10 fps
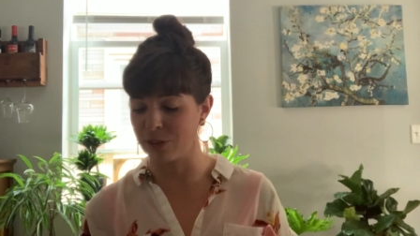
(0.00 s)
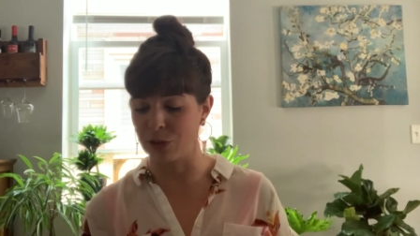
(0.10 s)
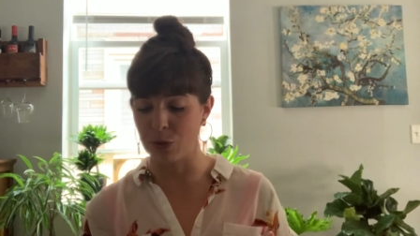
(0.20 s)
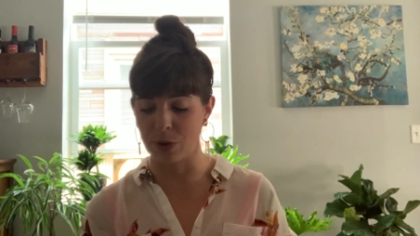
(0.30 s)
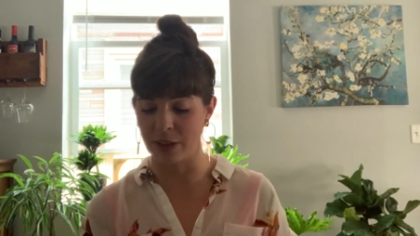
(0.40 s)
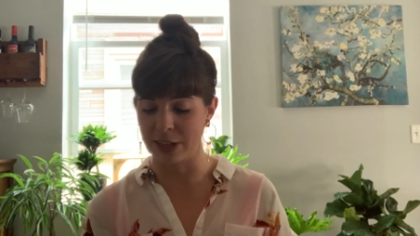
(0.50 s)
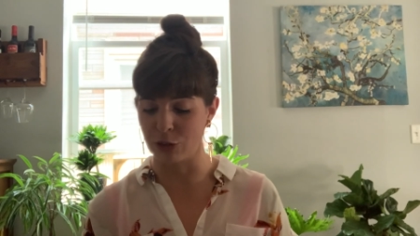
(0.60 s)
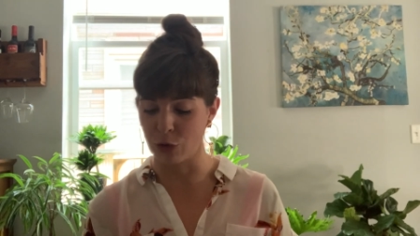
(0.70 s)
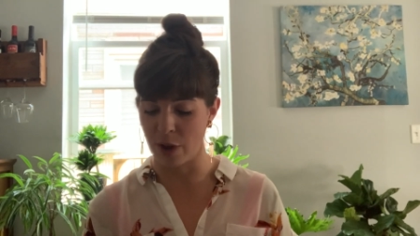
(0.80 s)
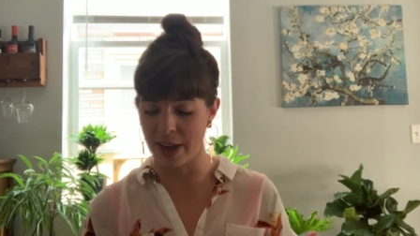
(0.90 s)
and you really
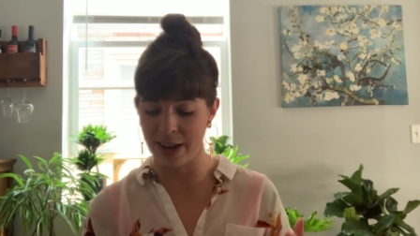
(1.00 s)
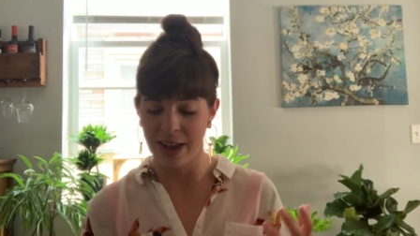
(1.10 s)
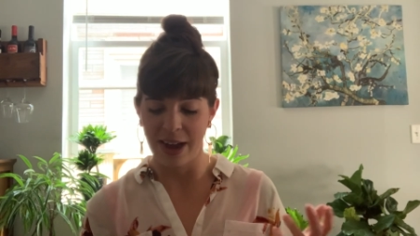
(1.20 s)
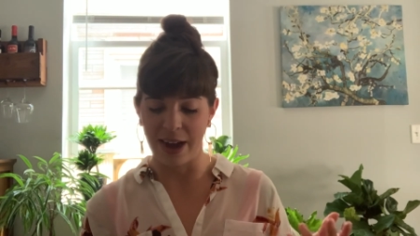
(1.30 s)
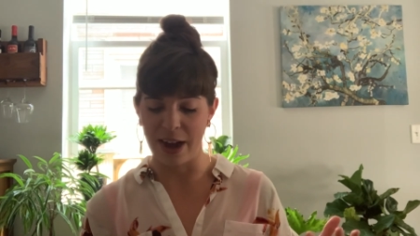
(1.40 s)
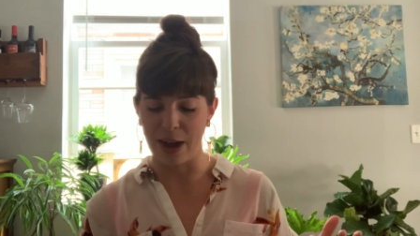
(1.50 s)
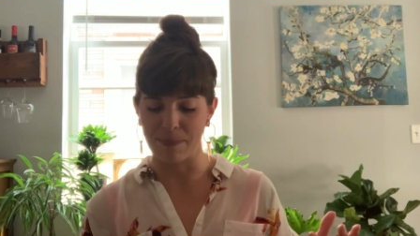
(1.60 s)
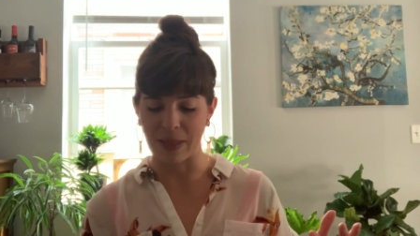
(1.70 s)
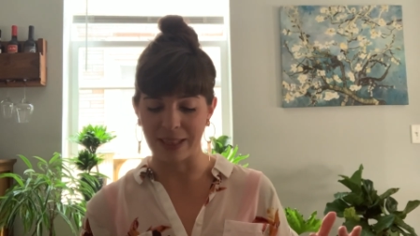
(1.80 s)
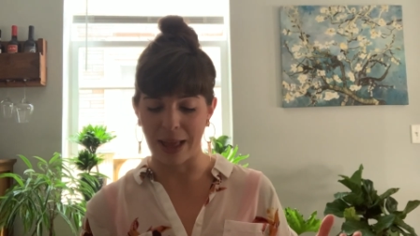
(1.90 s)
enjoy it,
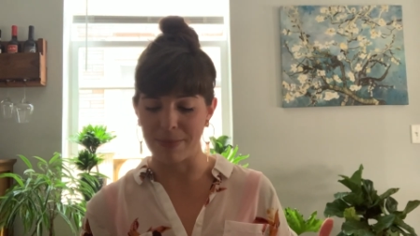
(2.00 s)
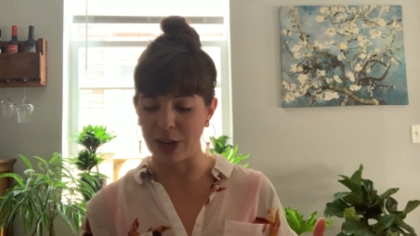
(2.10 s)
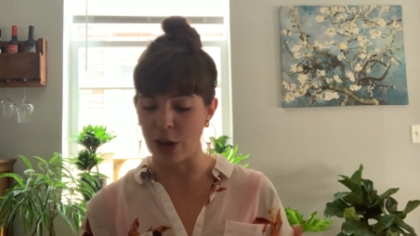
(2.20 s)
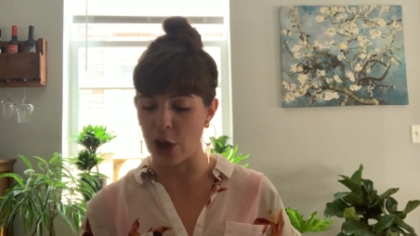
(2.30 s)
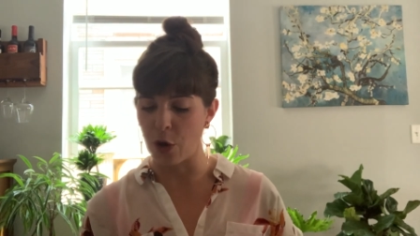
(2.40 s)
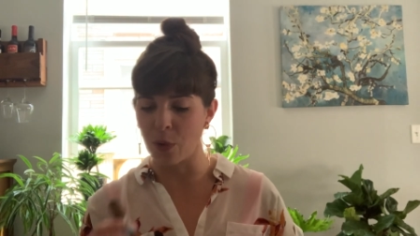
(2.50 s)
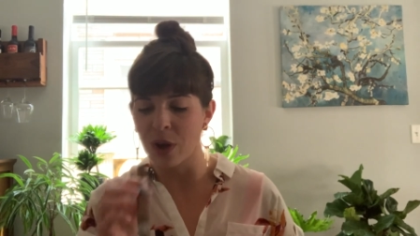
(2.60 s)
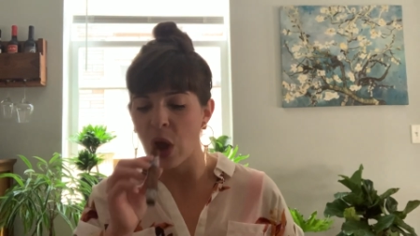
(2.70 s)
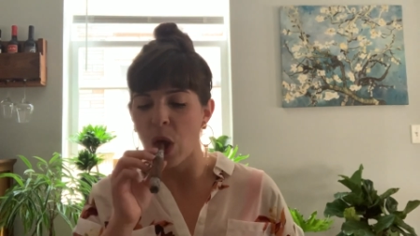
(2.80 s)
let me know.